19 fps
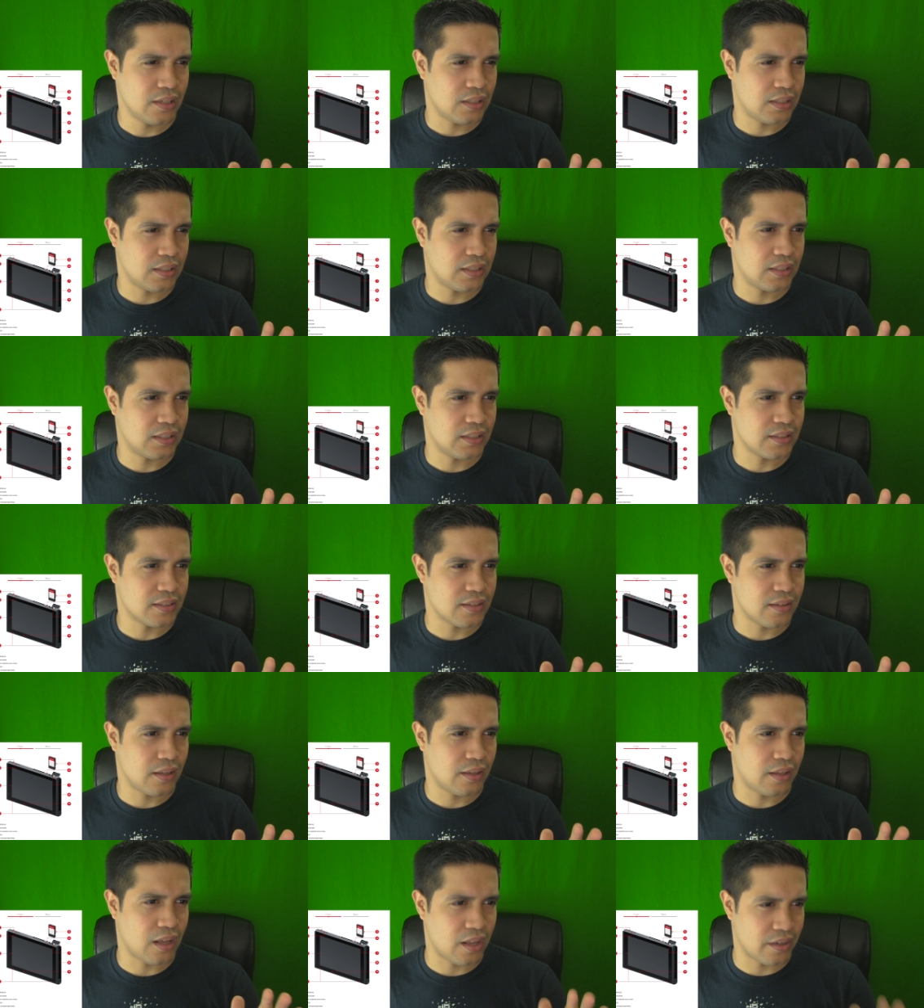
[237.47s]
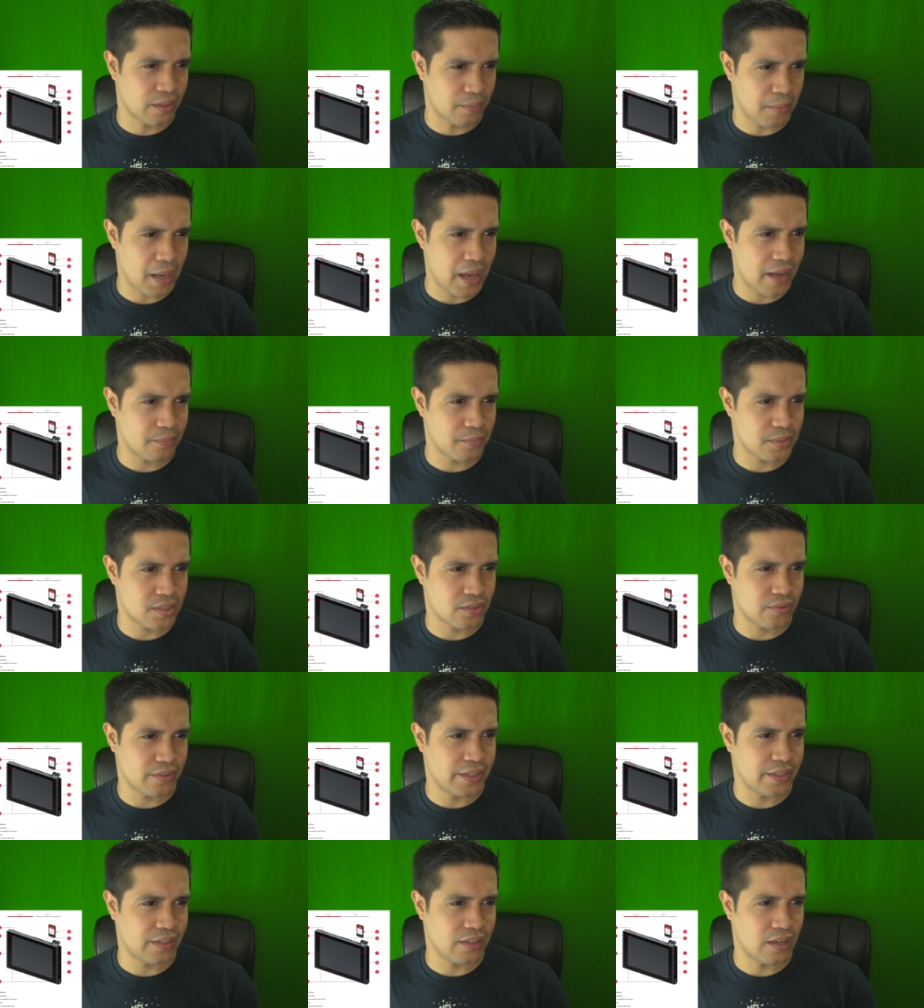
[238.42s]
on the bottom
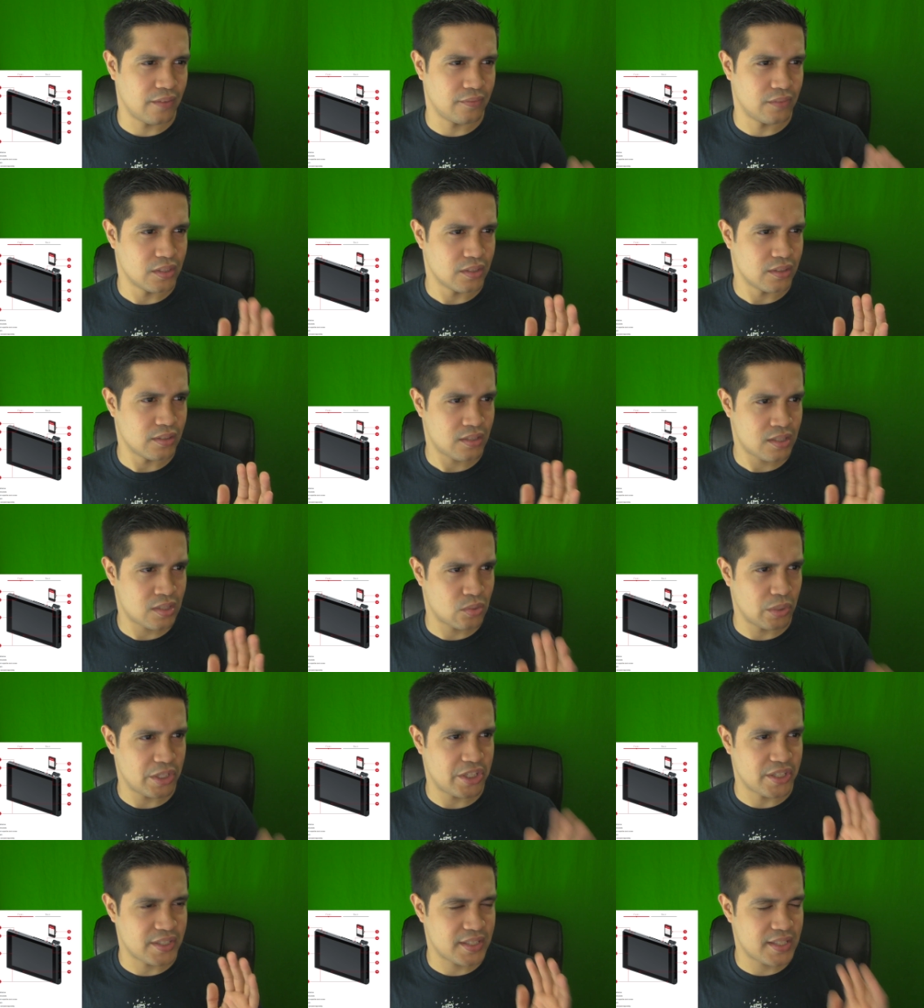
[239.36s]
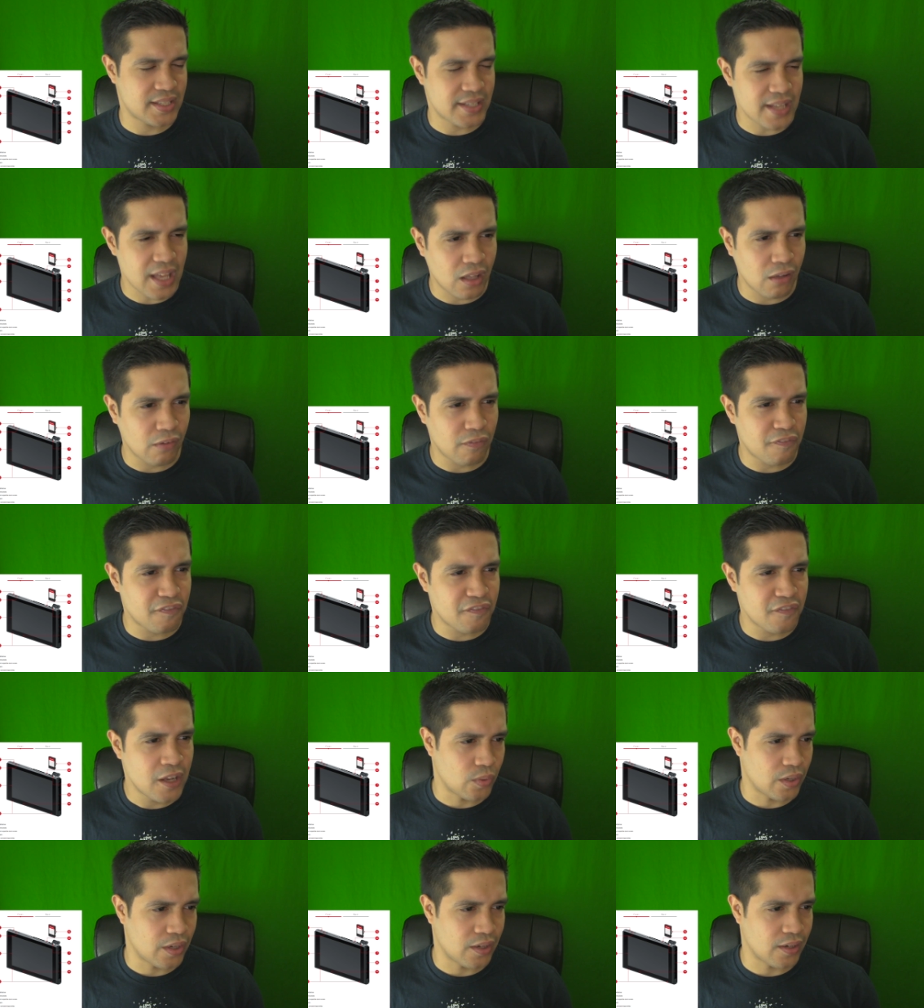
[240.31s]
screen of the Switch itself,
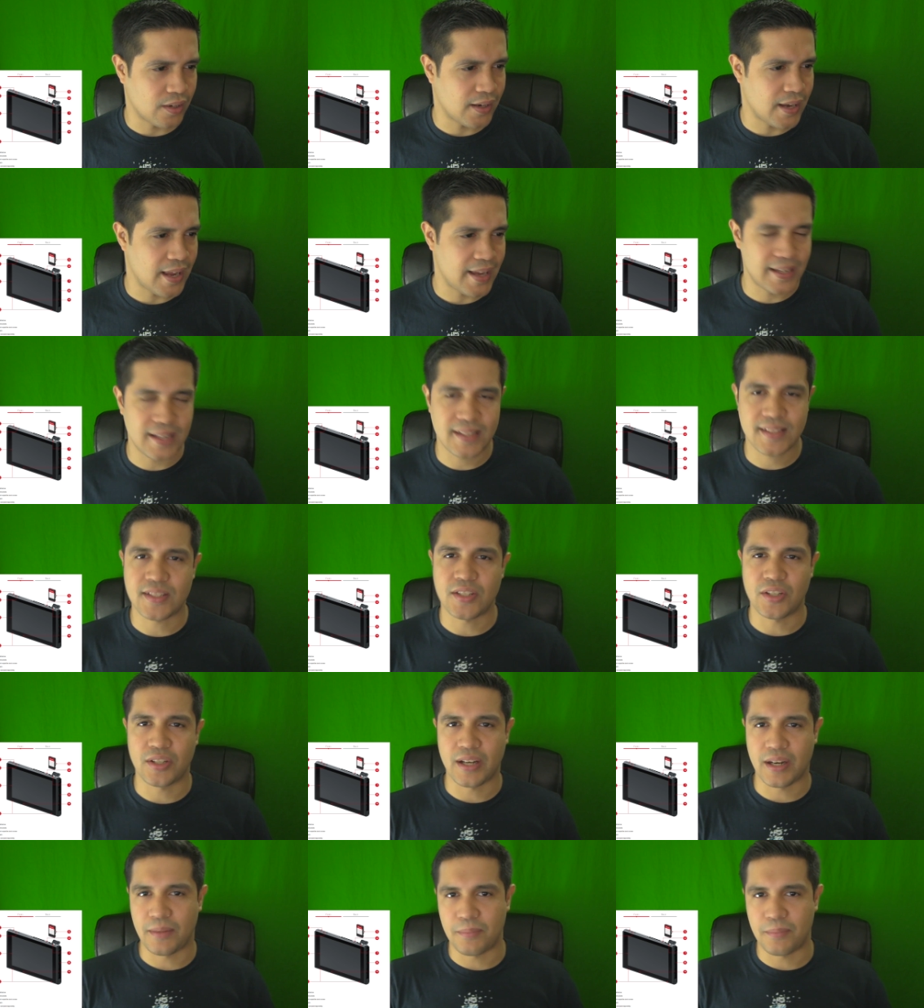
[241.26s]
where I guess you're